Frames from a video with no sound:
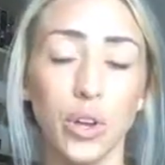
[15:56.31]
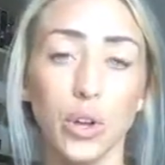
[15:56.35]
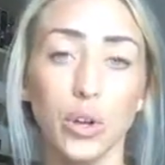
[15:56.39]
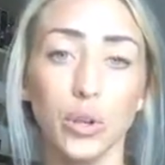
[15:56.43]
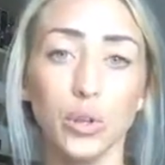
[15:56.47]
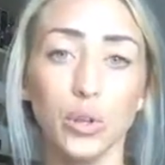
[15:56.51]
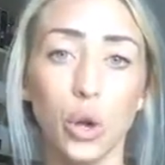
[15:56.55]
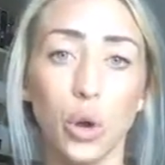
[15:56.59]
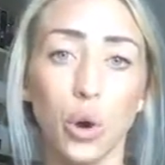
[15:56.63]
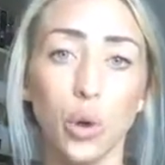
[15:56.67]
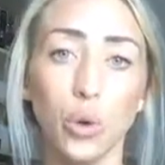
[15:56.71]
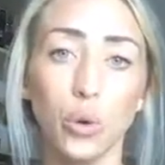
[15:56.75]

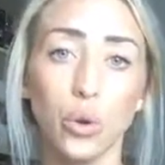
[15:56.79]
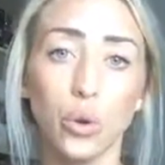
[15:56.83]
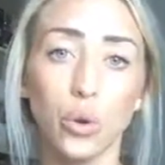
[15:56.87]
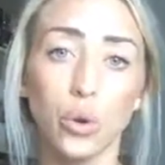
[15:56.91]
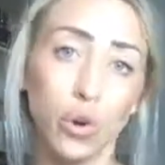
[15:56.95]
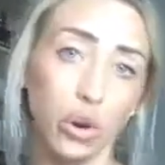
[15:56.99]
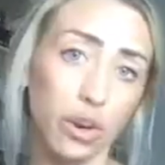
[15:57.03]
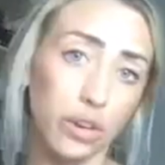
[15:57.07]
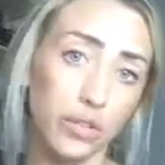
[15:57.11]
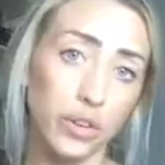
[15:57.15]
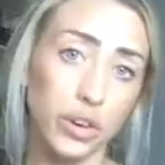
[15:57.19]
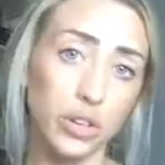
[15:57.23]
So
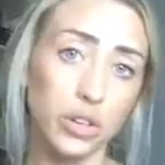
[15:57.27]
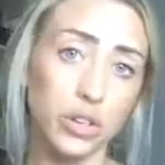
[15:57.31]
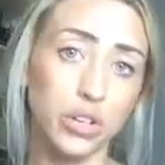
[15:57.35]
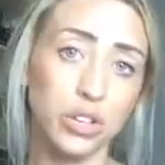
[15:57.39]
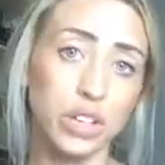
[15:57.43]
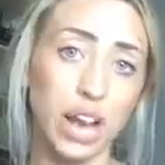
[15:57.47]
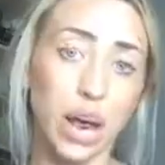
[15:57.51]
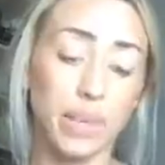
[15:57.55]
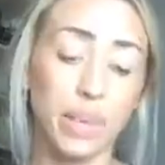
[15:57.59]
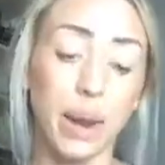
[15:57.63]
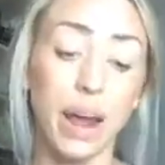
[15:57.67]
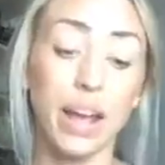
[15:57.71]
your first
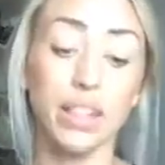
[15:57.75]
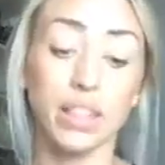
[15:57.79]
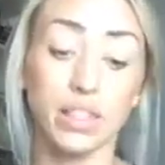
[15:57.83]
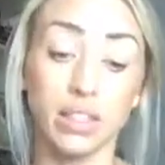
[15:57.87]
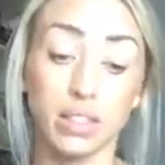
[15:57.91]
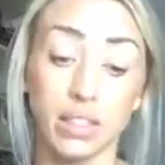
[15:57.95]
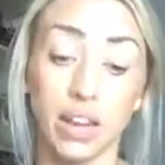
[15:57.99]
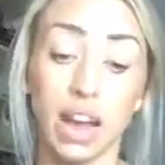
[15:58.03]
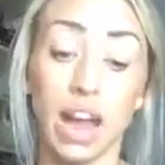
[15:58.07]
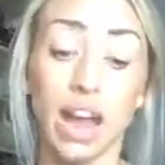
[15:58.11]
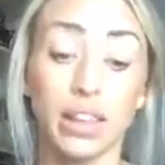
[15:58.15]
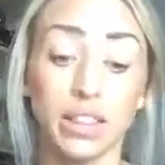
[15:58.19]
step,
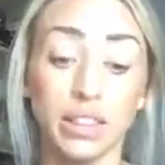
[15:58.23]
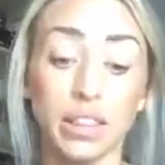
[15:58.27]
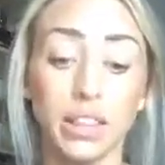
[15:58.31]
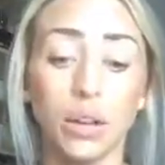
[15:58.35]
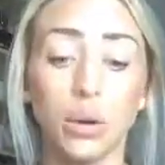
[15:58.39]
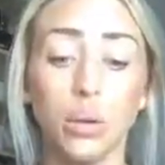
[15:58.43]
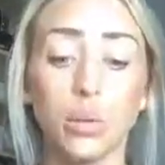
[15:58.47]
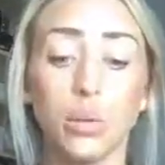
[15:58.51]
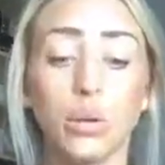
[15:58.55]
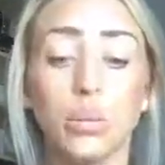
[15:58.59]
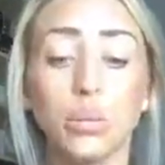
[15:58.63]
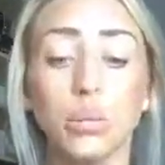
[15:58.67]
I
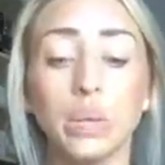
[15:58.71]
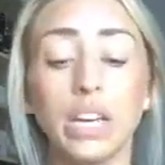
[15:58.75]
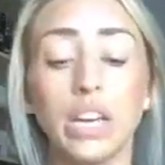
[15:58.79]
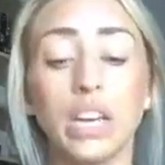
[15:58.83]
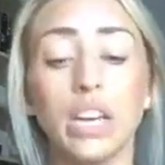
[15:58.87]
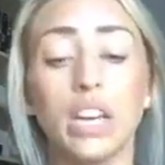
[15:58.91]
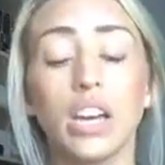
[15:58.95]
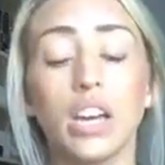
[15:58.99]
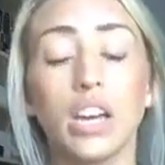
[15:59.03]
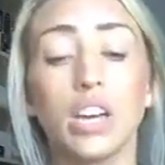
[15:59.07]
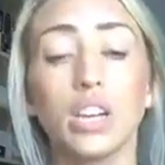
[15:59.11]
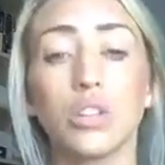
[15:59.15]
think, would
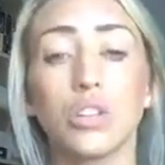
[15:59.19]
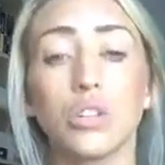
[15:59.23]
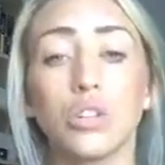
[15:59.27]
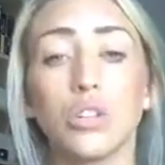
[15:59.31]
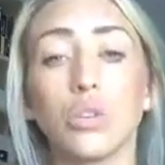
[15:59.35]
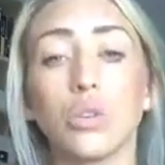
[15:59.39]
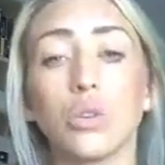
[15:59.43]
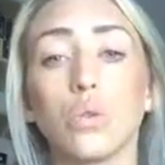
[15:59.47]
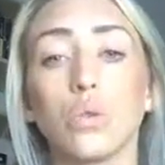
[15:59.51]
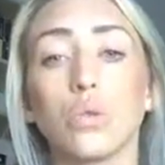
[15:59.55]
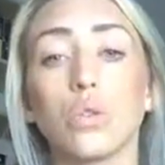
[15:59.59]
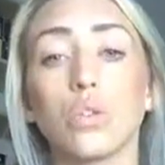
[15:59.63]
be
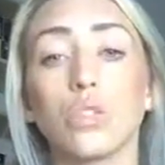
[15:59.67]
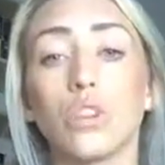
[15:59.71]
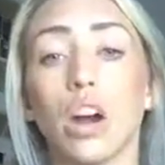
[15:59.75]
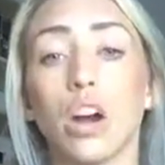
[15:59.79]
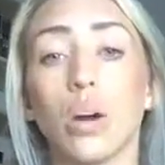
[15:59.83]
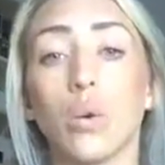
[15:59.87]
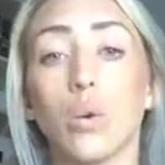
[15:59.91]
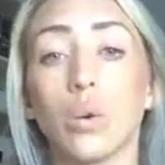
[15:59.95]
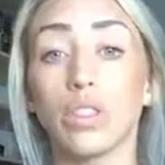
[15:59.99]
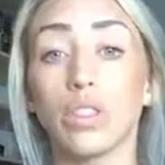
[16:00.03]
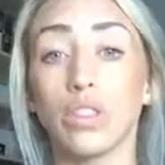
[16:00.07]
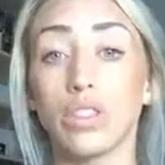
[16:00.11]
to
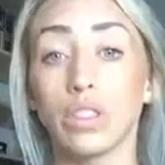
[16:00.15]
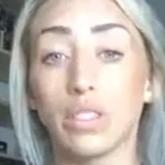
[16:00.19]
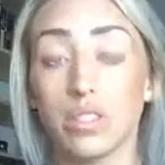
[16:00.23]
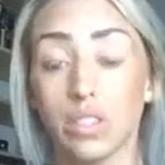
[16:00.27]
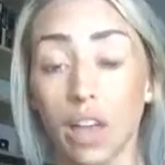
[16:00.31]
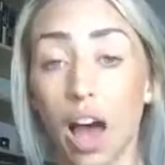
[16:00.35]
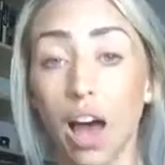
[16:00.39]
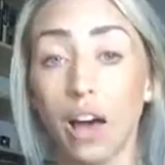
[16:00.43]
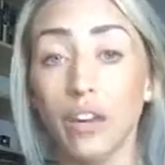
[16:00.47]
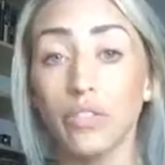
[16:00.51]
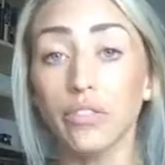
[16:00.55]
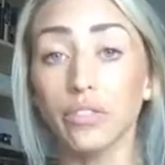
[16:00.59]
start
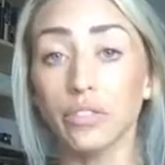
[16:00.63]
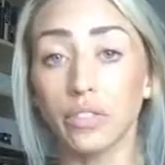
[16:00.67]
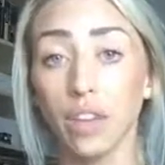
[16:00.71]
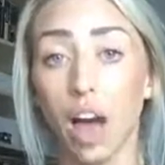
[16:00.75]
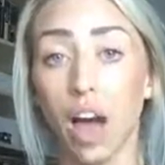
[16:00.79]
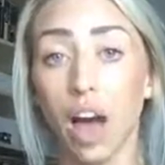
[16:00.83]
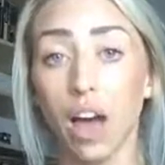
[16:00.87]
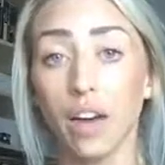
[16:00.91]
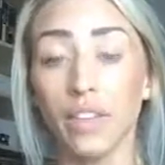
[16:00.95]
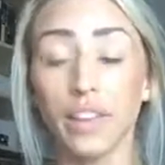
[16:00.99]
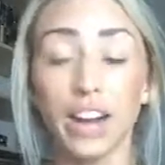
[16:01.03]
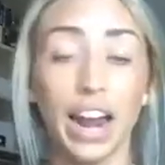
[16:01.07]

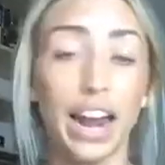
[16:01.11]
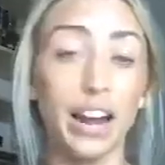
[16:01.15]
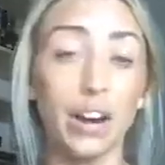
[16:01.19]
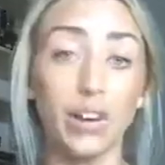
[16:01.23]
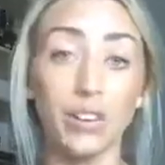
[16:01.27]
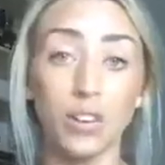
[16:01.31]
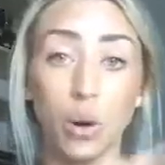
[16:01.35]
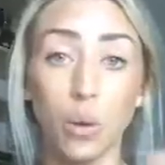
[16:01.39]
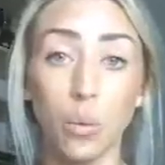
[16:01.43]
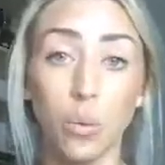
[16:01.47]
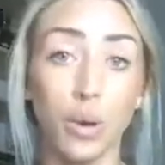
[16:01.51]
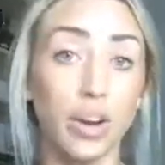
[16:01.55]
self-love, and I don't
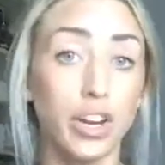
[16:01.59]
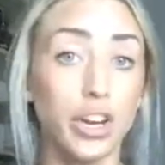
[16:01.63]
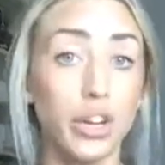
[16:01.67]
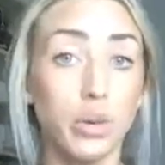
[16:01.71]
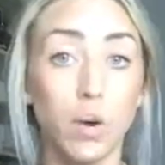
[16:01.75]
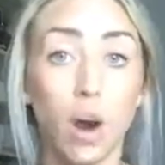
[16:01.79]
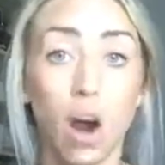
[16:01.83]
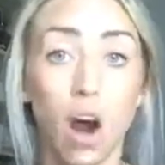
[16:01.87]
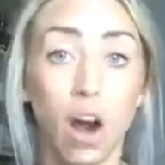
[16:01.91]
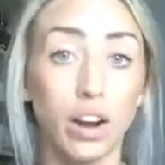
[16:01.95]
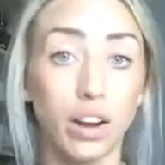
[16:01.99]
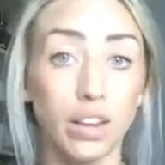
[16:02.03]
know where you
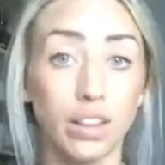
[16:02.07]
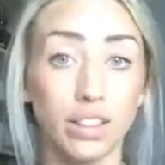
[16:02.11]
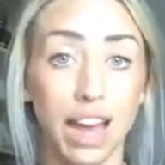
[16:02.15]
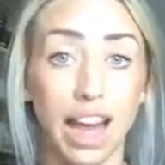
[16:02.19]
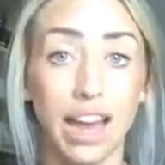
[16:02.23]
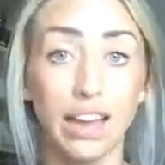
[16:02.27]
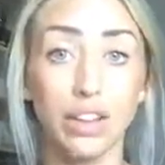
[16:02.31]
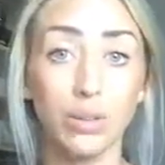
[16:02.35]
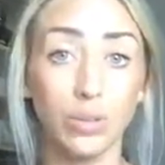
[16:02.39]
are in that.